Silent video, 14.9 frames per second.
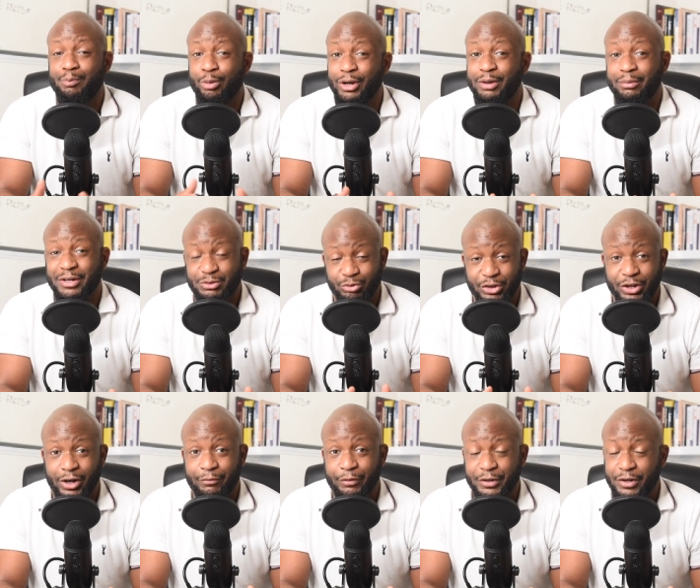pretty much
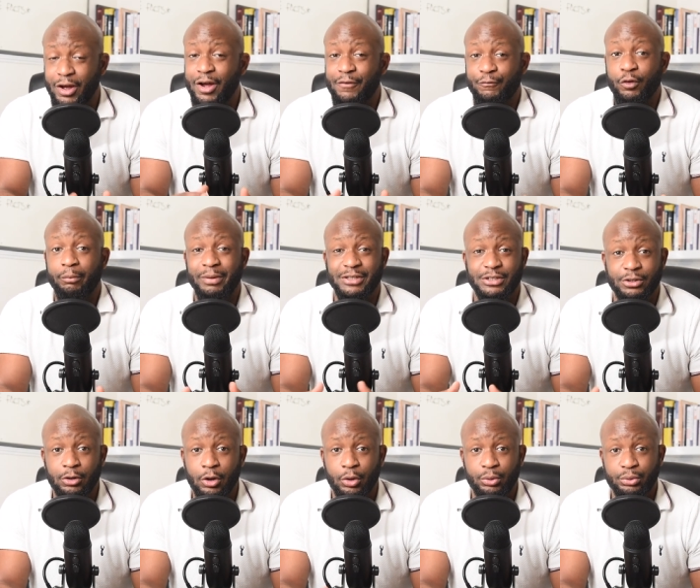recovered from its
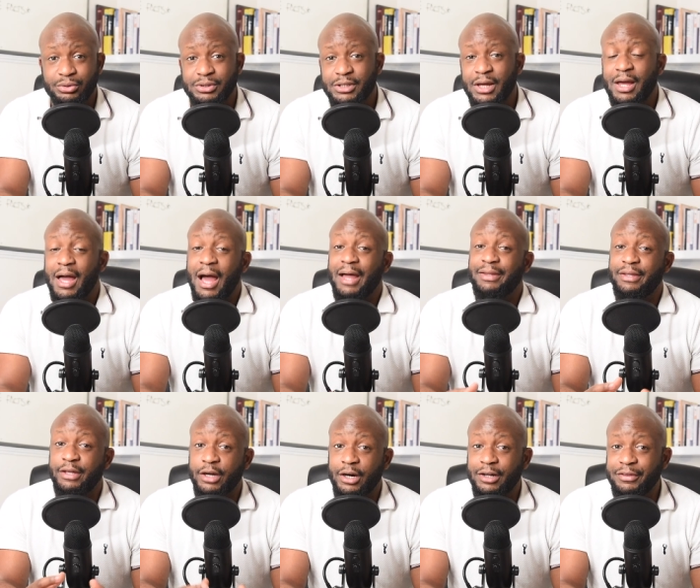lows, and
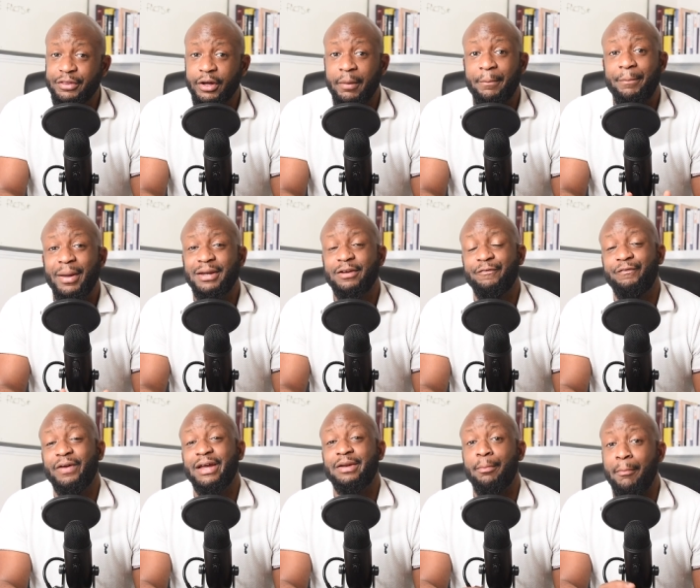the other
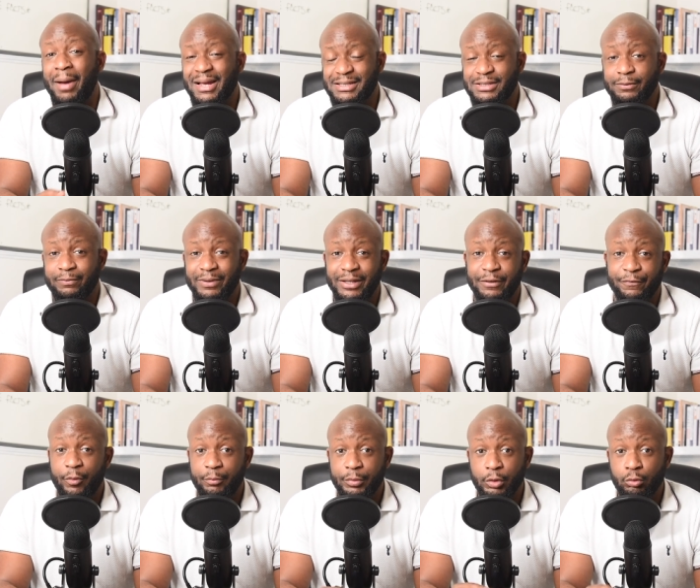benefited massively
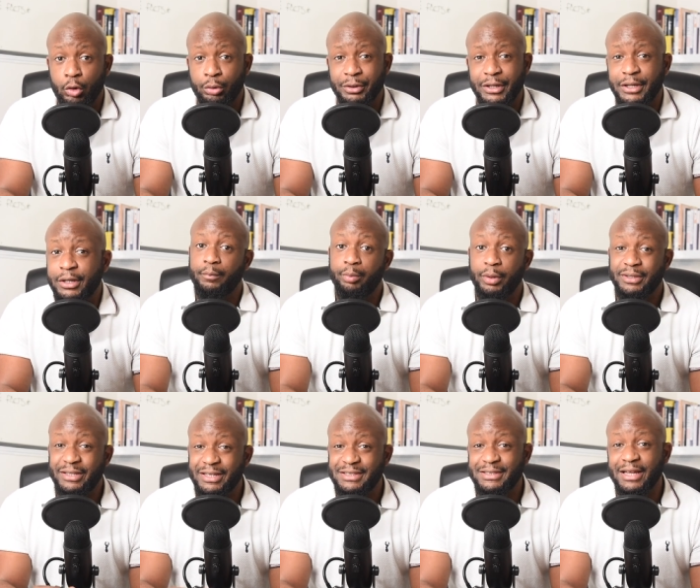from the RONI but
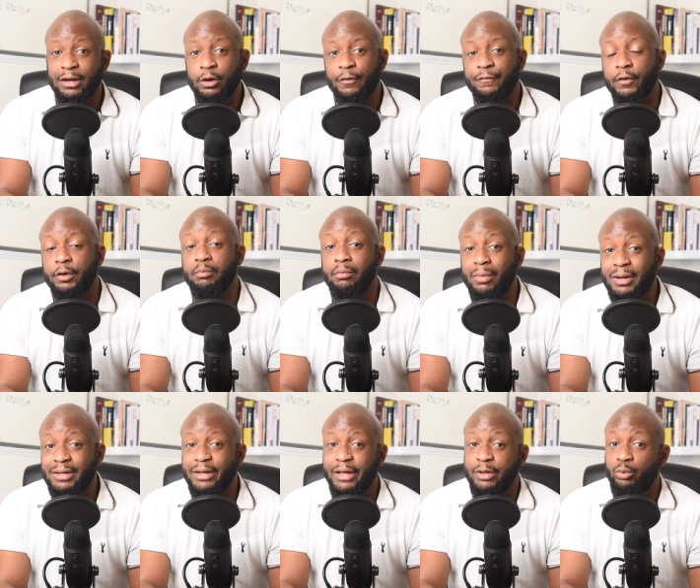did sell off on
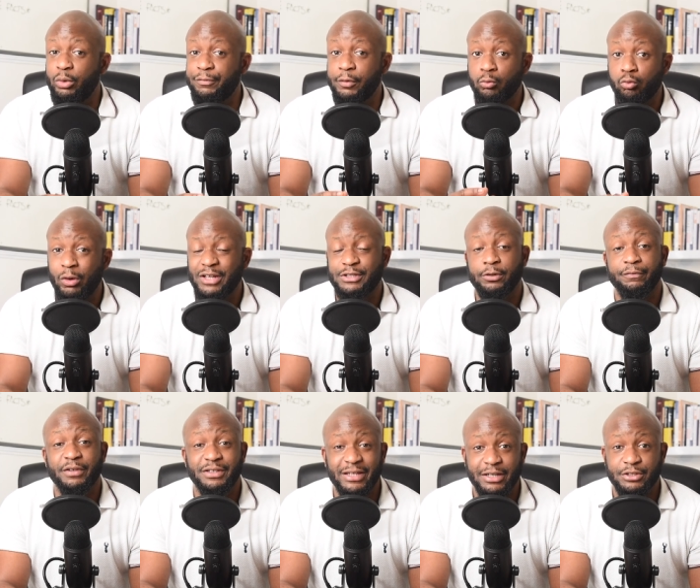Monday with the rest of the
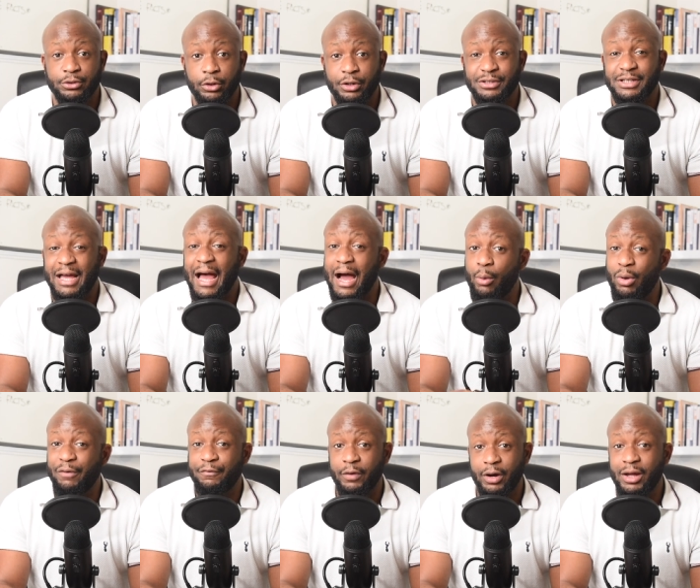tech stocks.
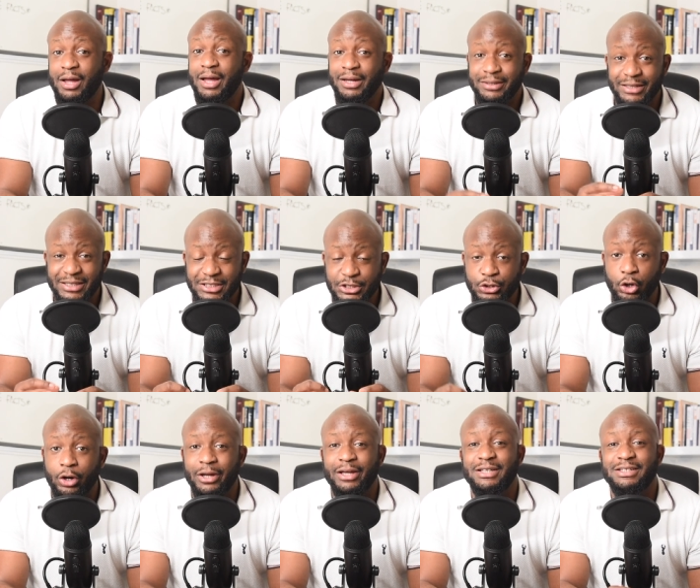However, this
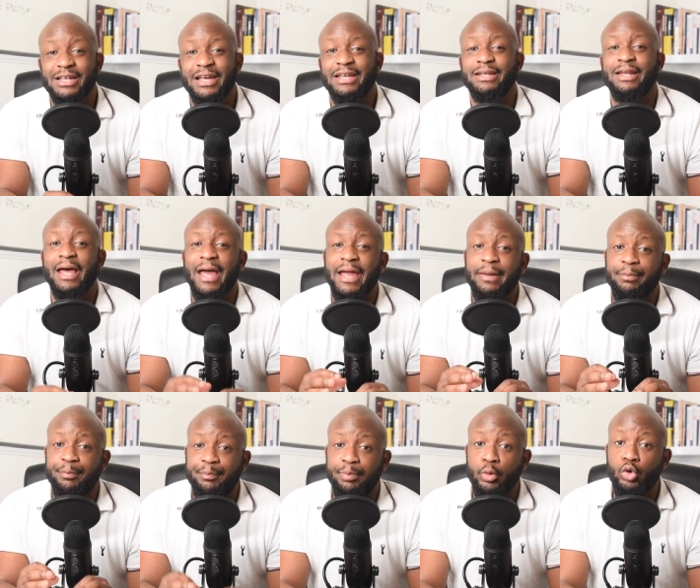stock is in a
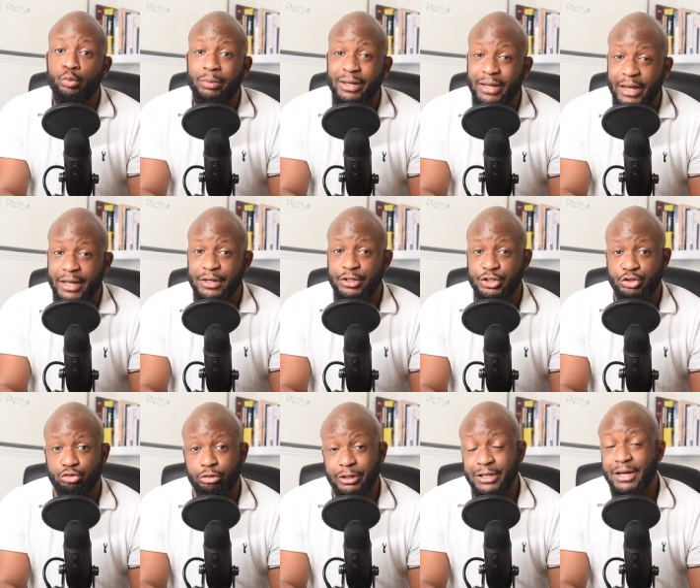booming
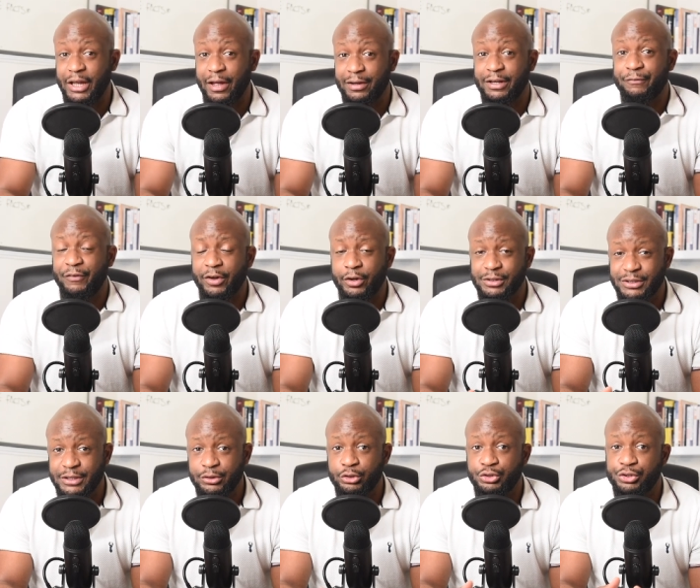industry, and if it
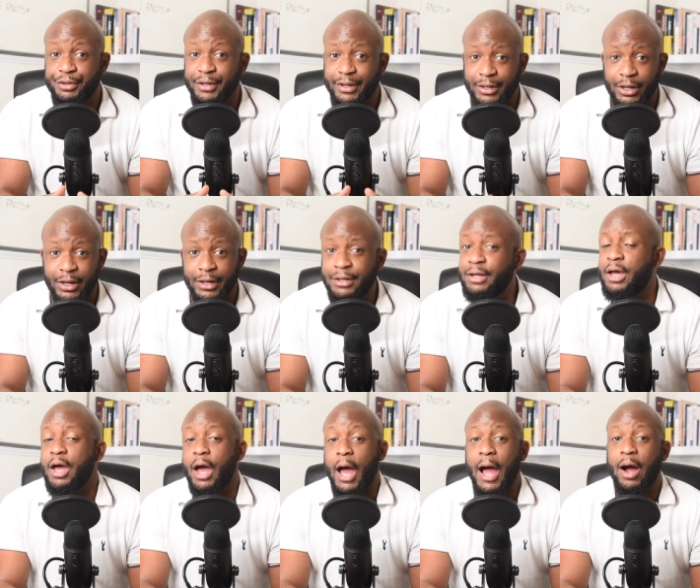continues to decline,
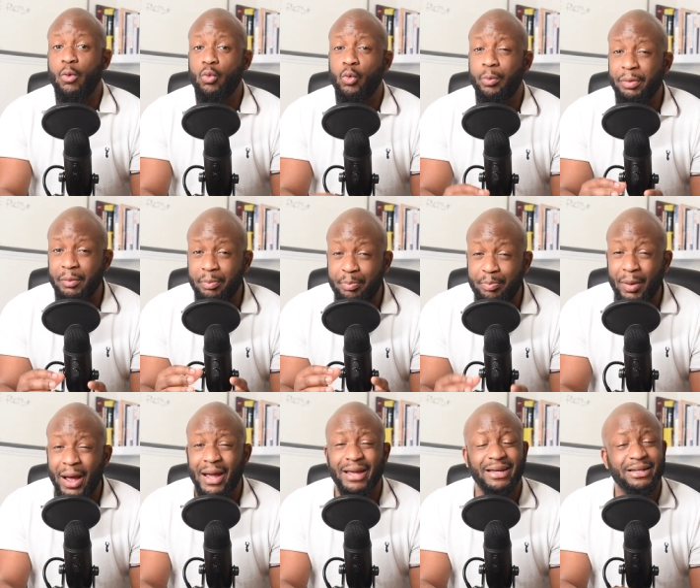I will be
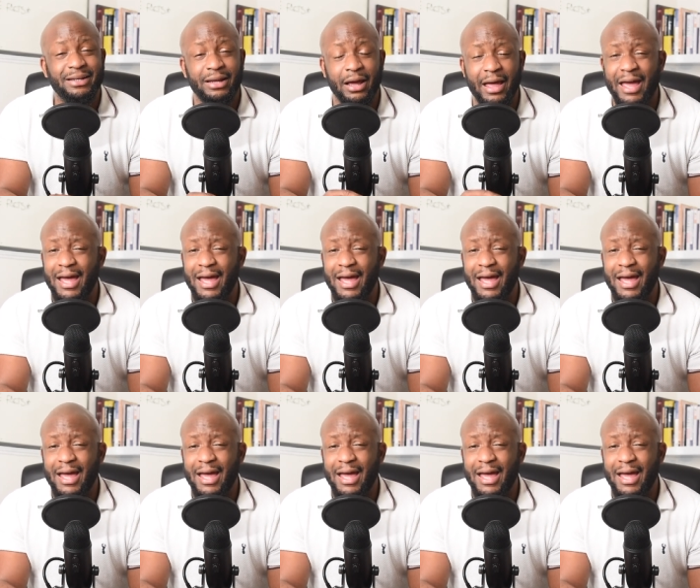buying,